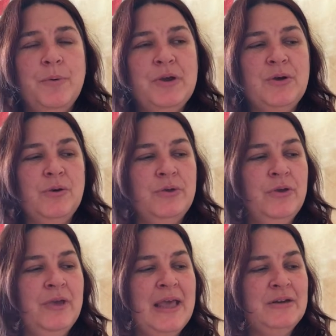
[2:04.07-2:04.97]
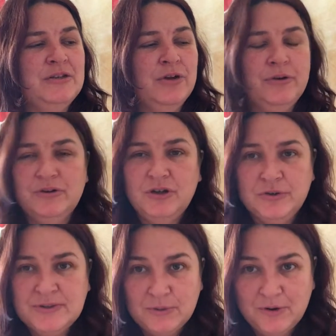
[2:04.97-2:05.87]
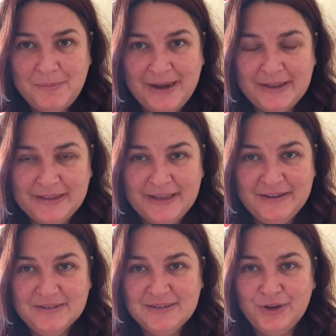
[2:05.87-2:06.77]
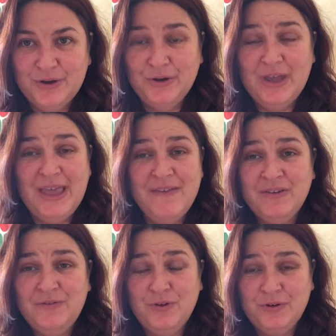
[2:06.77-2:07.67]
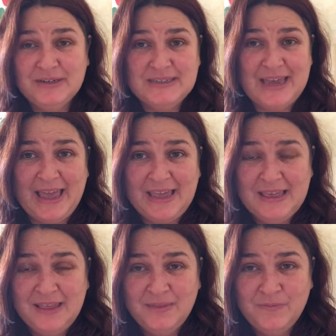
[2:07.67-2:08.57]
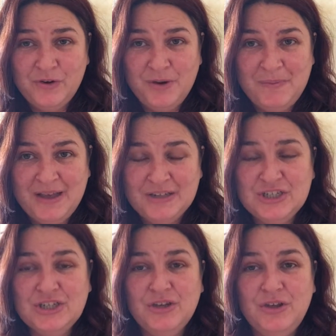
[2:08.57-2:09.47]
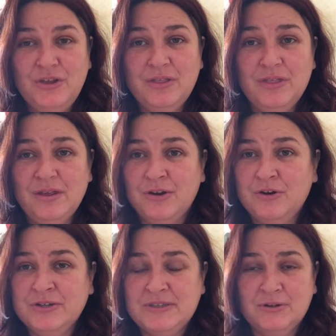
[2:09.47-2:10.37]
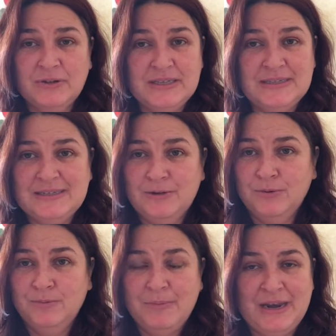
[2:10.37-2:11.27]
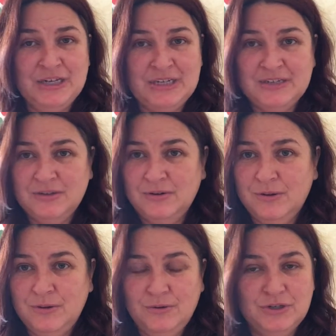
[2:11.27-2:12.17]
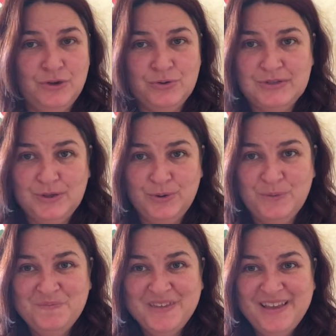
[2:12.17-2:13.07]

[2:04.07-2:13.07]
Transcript: what we call, you get dosed automatically. So even if you're not taking them very much, the crystal is still managing to dose you.